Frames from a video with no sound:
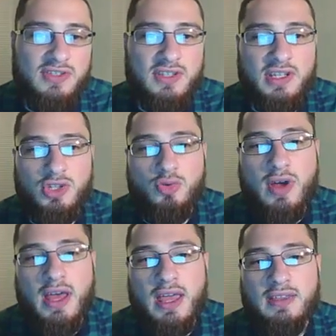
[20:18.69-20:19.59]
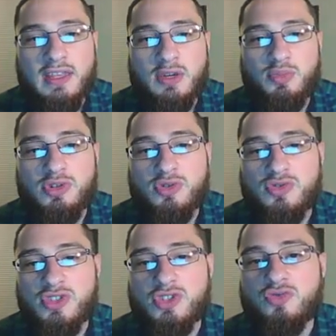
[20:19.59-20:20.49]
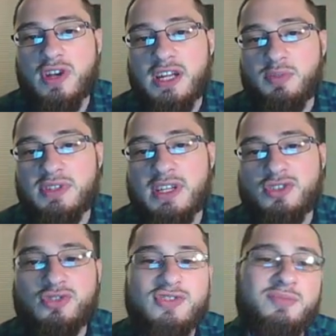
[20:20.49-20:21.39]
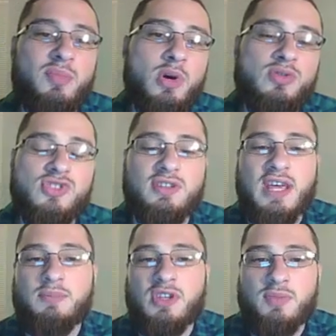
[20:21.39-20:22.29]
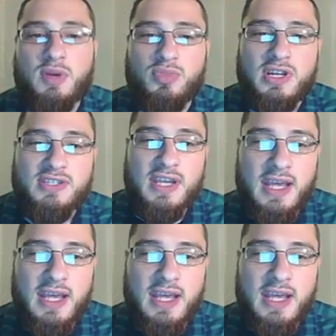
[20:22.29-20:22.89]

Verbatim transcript: and then you and then it produces graded potentials in postsynaptic membranes.